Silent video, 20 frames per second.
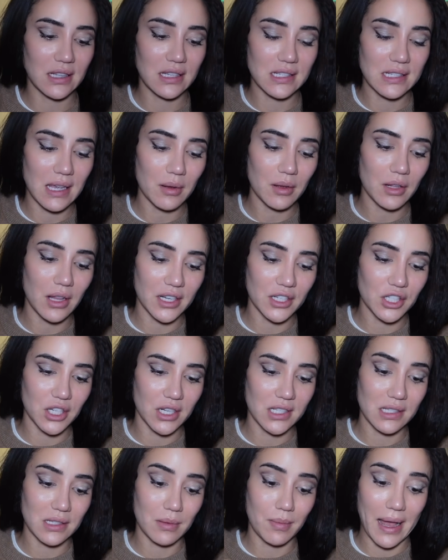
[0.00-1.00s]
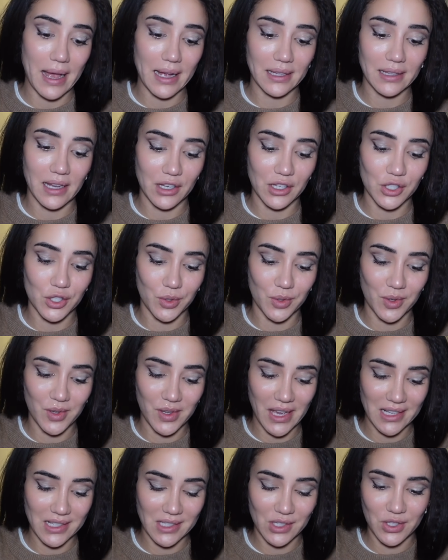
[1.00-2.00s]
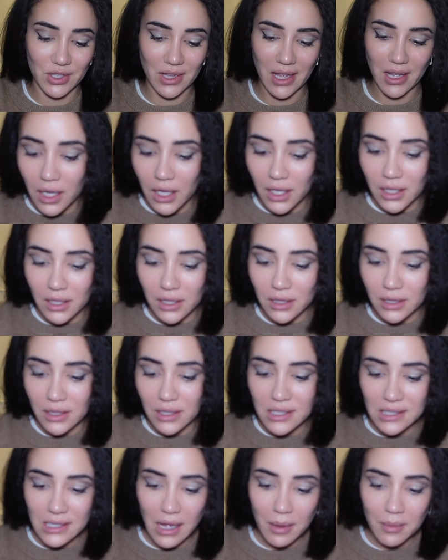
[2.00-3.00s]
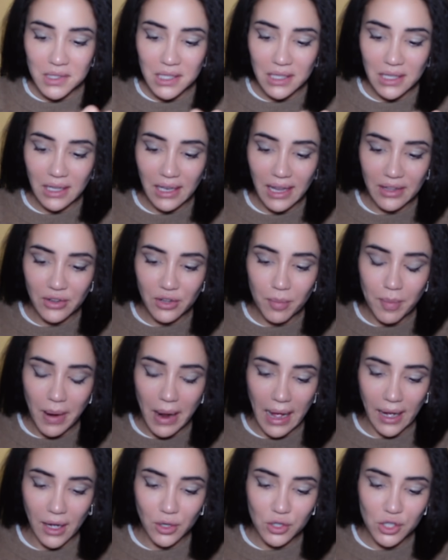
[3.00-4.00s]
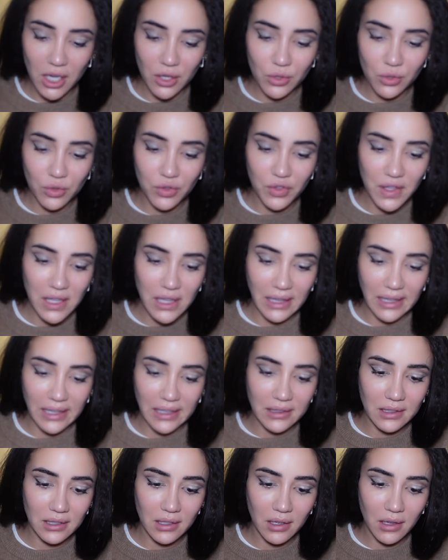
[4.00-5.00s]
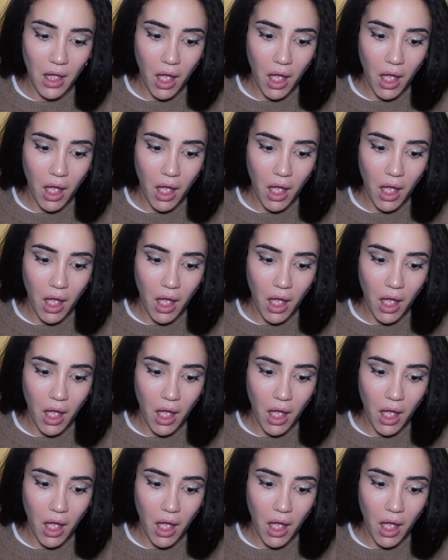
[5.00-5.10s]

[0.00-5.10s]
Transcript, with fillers: the same collection as the bag that I showed you yesterday. This comes in a leather pouch. I could feel it.